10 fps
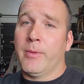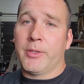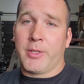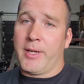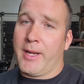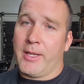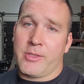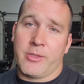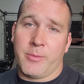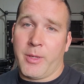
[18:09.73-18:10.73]
I'll try and
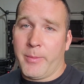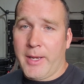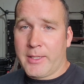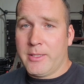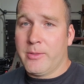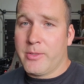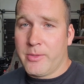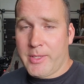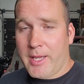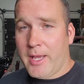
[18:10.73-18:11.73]
answer them, get back to you as
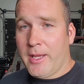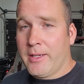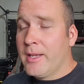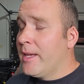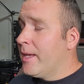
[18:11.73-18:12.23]
soon as I can.